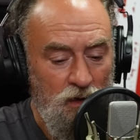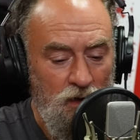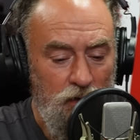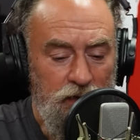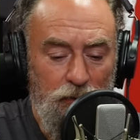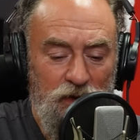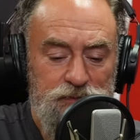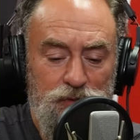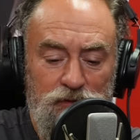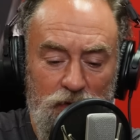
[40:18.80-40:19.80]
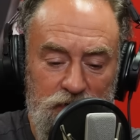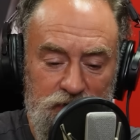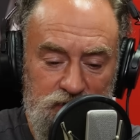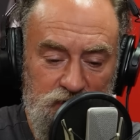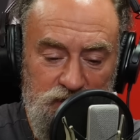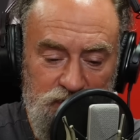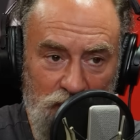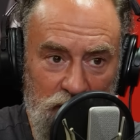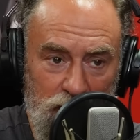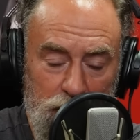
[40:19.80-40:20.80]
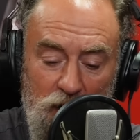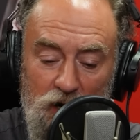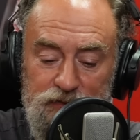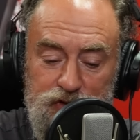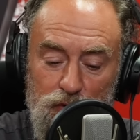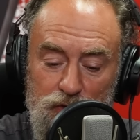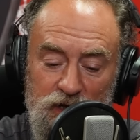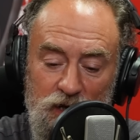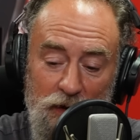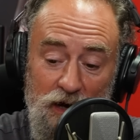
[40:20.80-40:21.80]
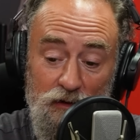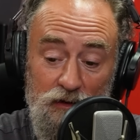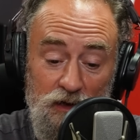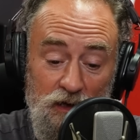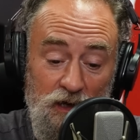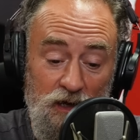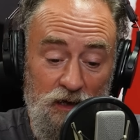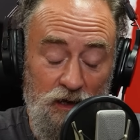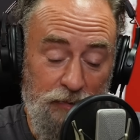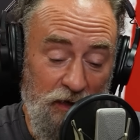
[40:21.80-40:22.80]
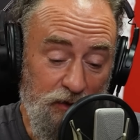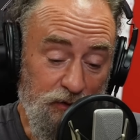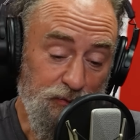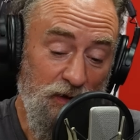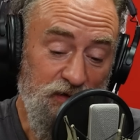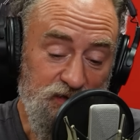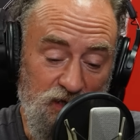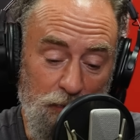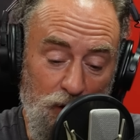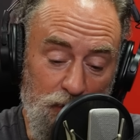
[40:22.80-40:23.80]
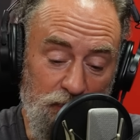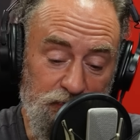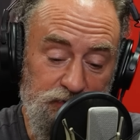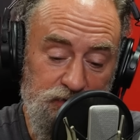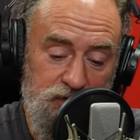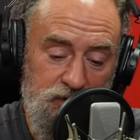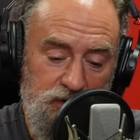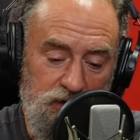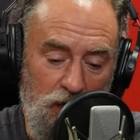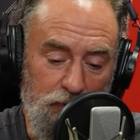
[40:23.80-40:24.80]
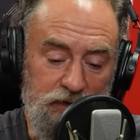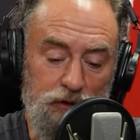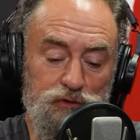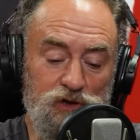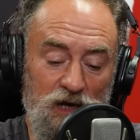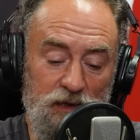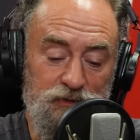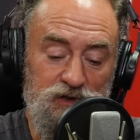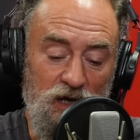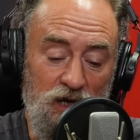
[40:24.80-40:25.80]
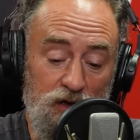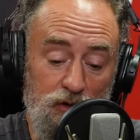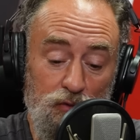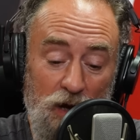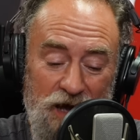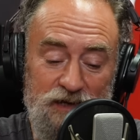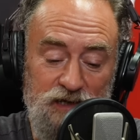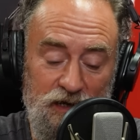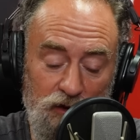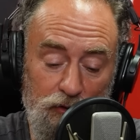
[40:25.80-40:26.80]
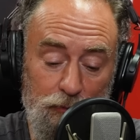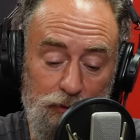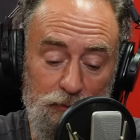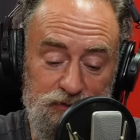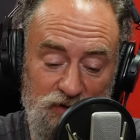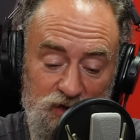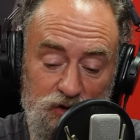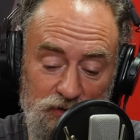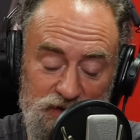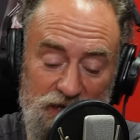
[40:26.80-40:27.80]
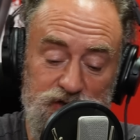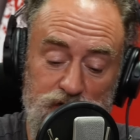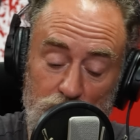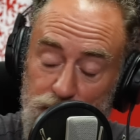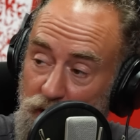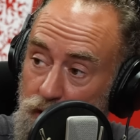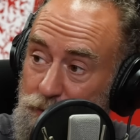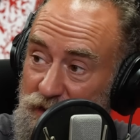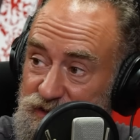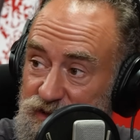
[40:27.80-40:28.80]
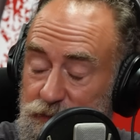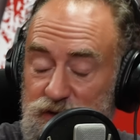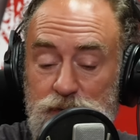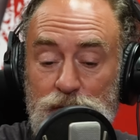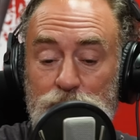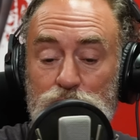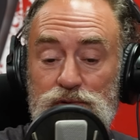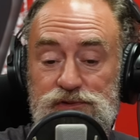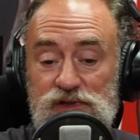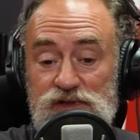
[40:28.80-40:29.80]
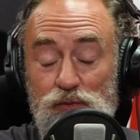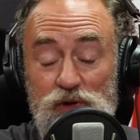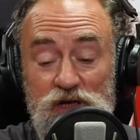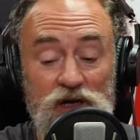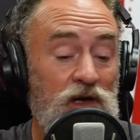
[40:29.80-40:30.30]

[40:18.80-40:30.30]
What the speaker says: Okay, well, let's move on in just this final part, talking about a player who's with us at the moment. To start with you, James, who has had a lot of problems with injuries. That's Joe Gomez. There's been some reports this week